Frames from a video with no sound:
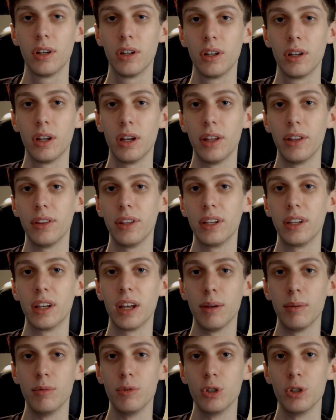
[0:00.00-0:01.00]
I think
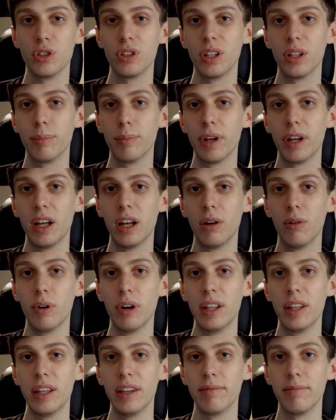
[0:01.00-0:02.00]
I'm just at the part
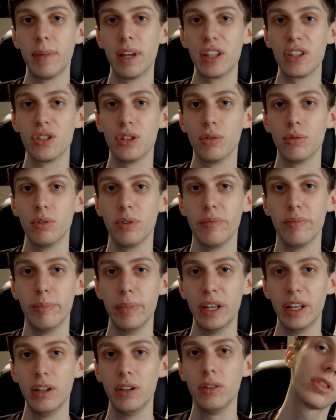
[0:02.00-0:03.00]
where they've met up with
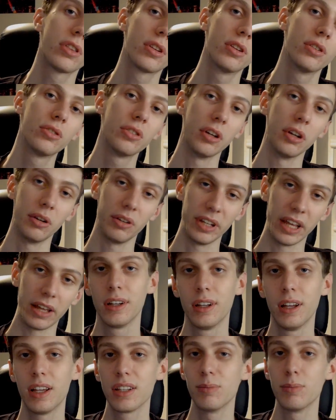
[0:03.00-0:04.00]
Bill. So yeah,
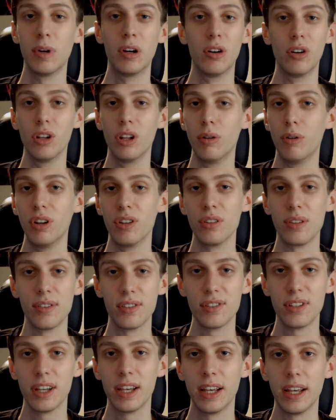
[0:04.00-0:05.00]
that's about all I wanted to
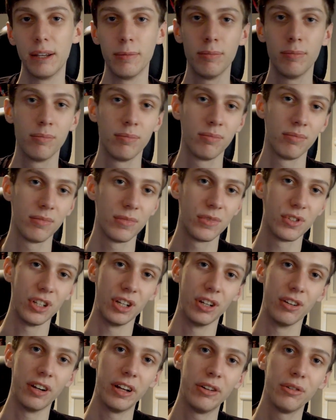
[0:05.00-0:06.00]
say. See
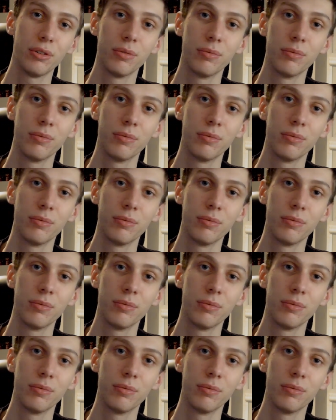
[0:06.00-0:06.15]
you around.